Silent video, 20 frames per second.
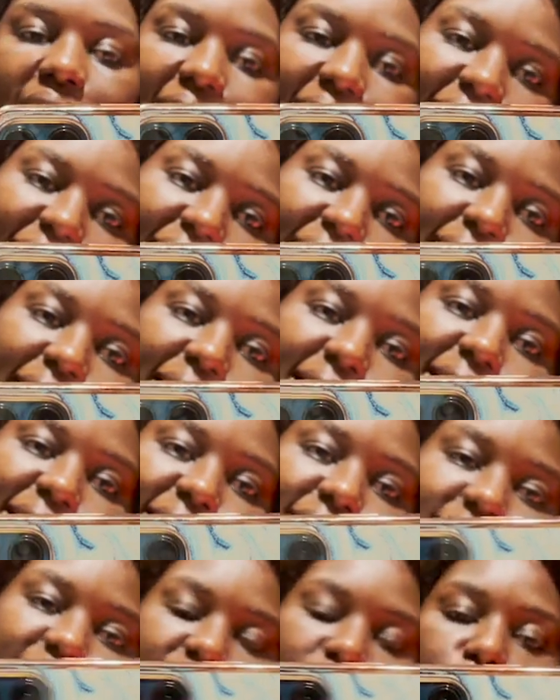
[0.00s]

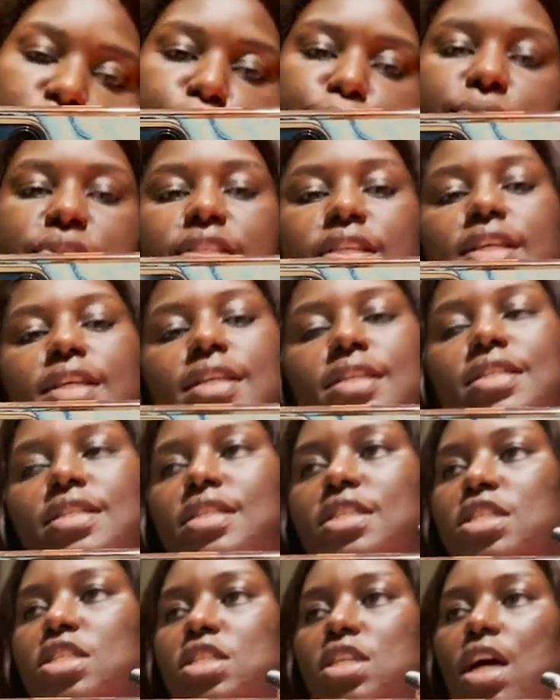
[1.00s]
Guys, update.
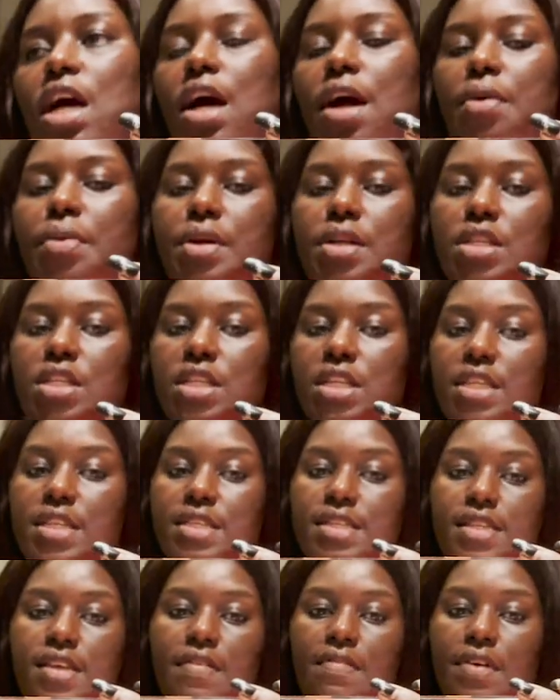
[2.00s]
It is currently
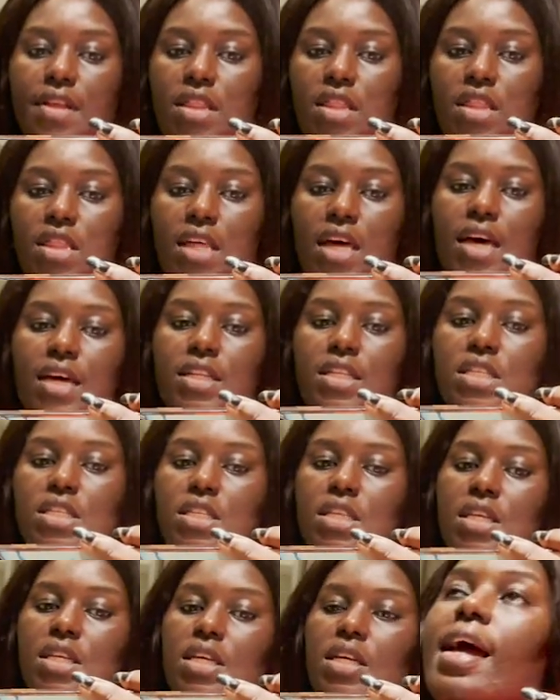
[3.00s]

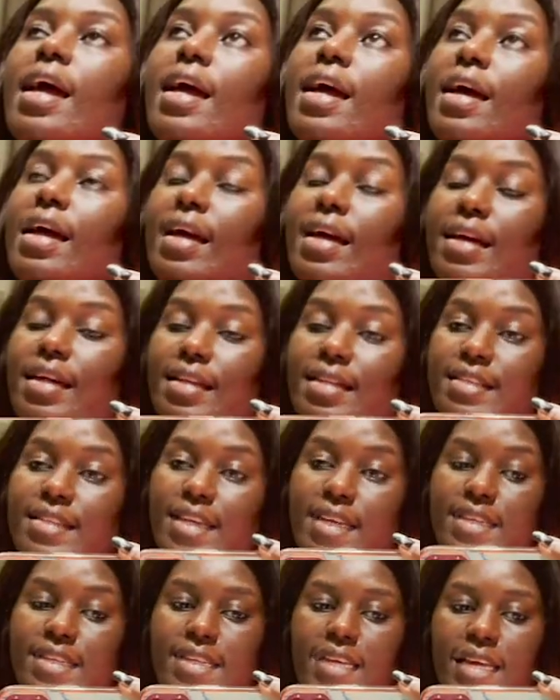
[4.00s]
7:30.
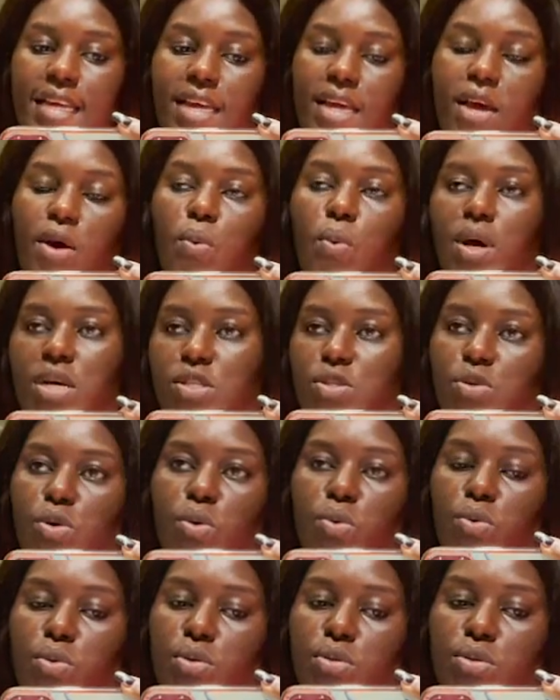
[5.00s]
The day was so
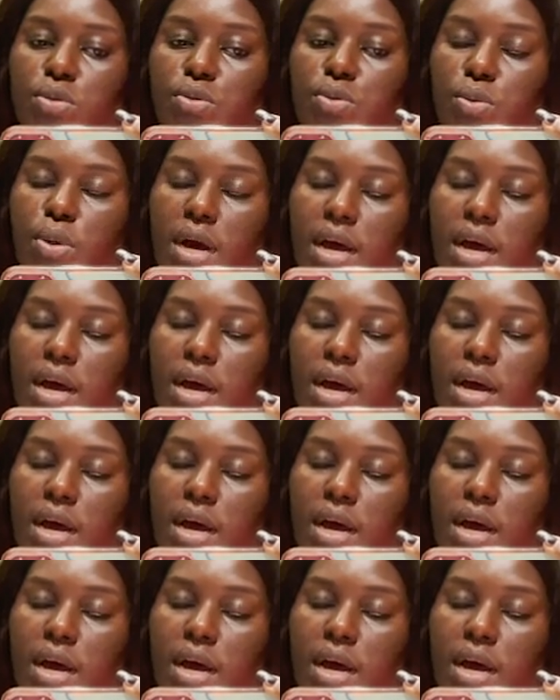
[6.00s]
good to